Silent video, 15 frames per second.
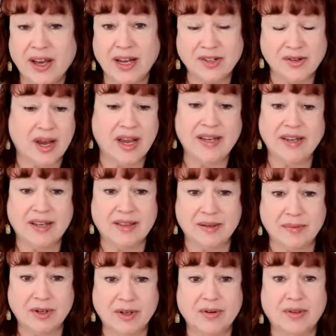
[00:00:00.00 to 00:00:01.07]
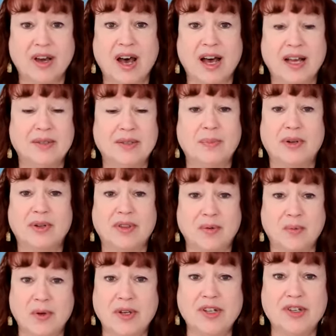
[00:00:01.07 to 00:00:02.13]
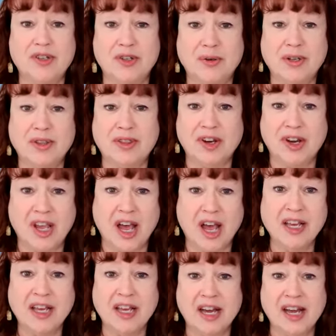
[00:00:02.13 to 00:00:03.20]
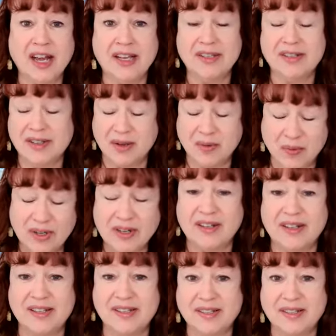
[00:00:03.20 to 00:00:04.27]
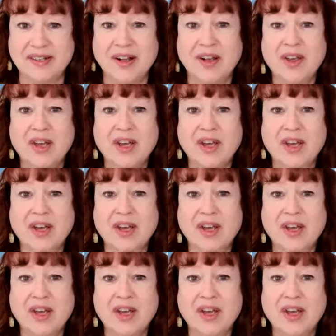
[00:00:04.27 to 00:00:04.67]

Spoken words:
I tried to get them to go to the hospital. They wouldn't do it. They're young guys. They wouldn't listen.